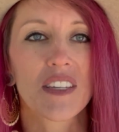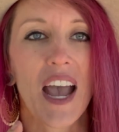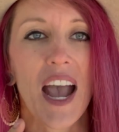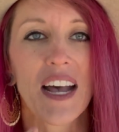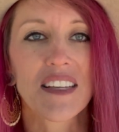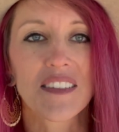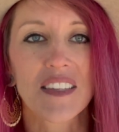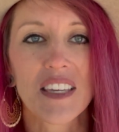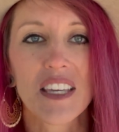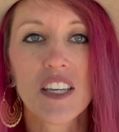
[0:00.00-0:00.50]

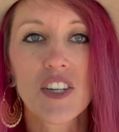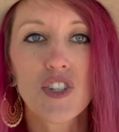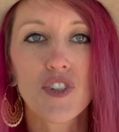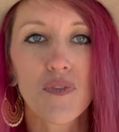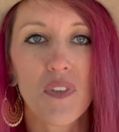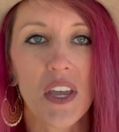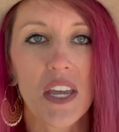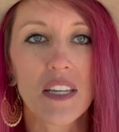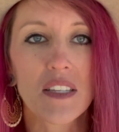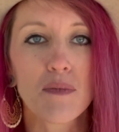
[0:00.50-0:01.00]
as each
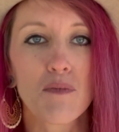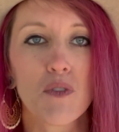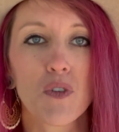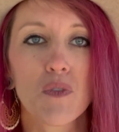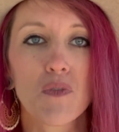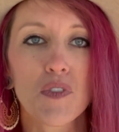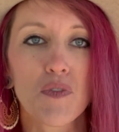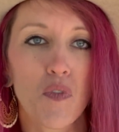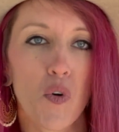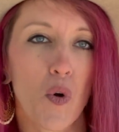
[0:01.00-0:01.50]
phase
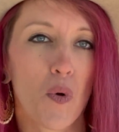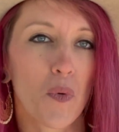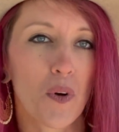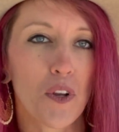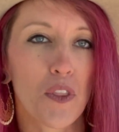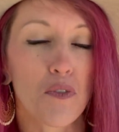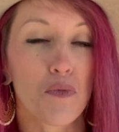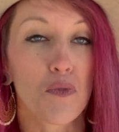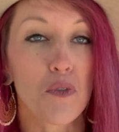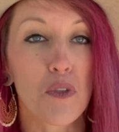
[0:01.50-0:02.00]
moves
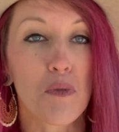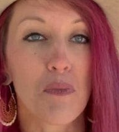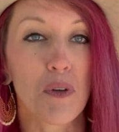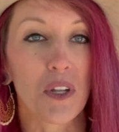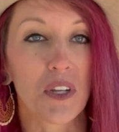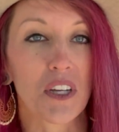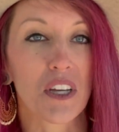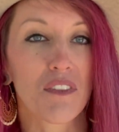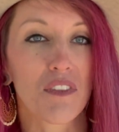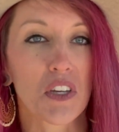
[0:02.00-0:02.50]
forward through the
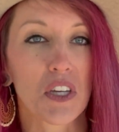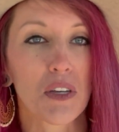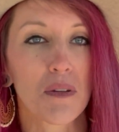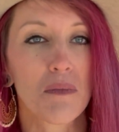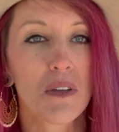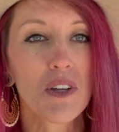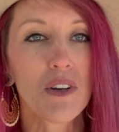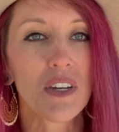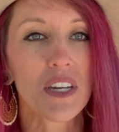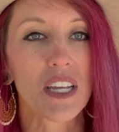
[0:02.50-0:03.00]
building of the
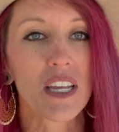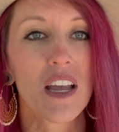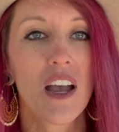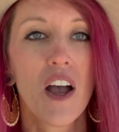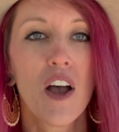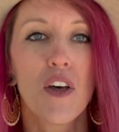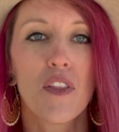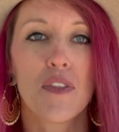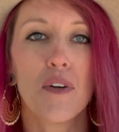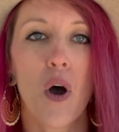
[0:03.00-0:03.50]
community,
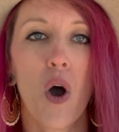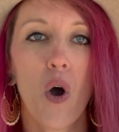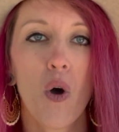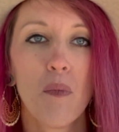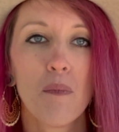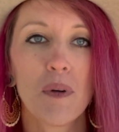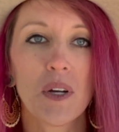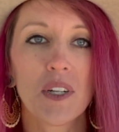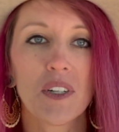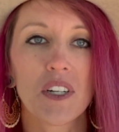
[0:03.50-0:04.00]
the home
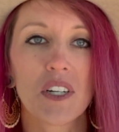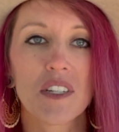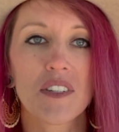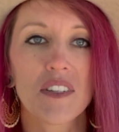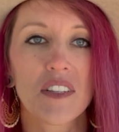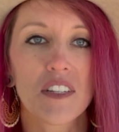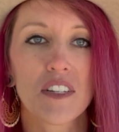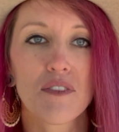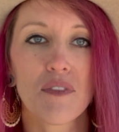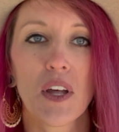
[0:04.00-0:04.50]
builders
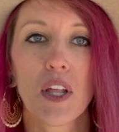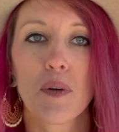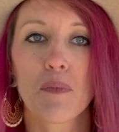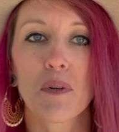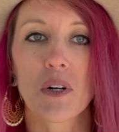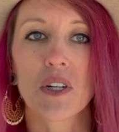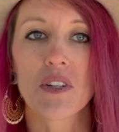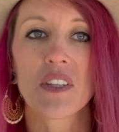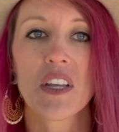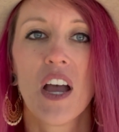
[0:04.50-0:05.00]
and the
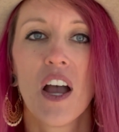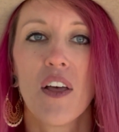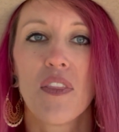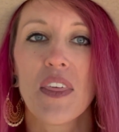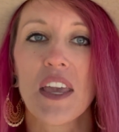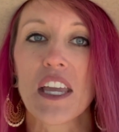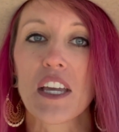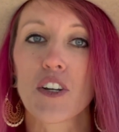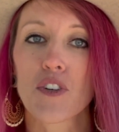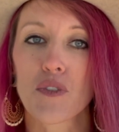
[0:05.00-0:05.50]
developers,
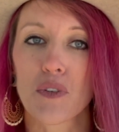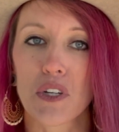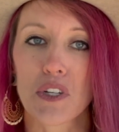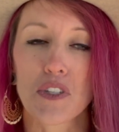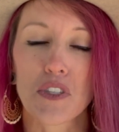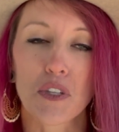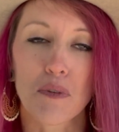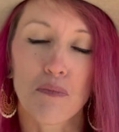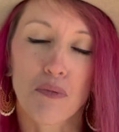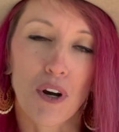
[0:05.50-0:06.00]
they increase
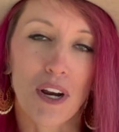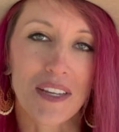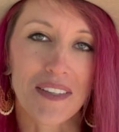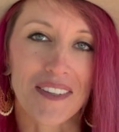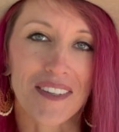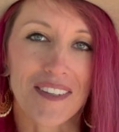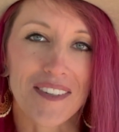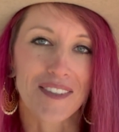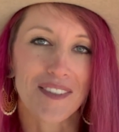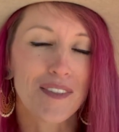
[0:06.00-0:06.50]
the
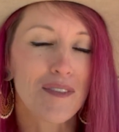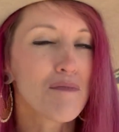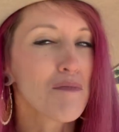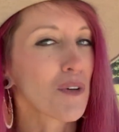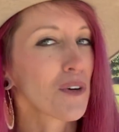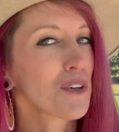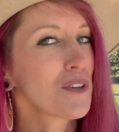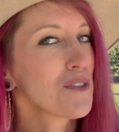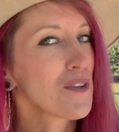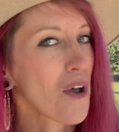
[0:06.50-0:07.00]
prices, the
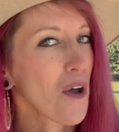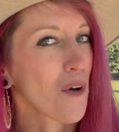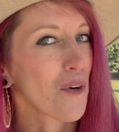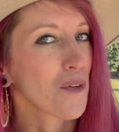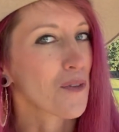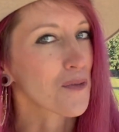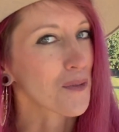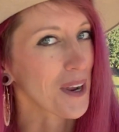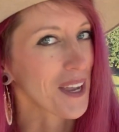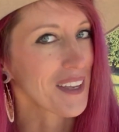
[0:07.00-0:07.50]
more you know,
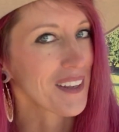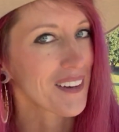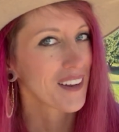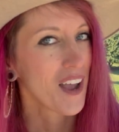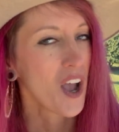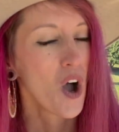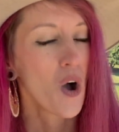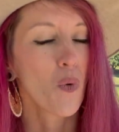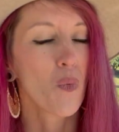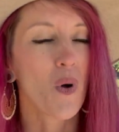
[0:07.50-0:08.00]
right?
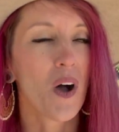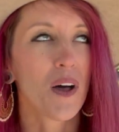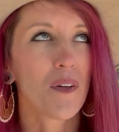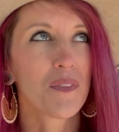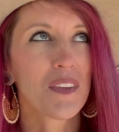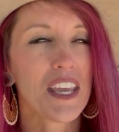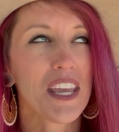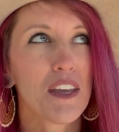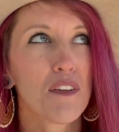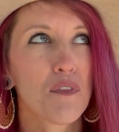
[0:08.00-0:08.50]

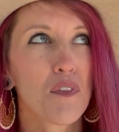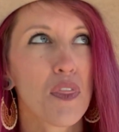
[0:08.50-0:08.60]
Well, if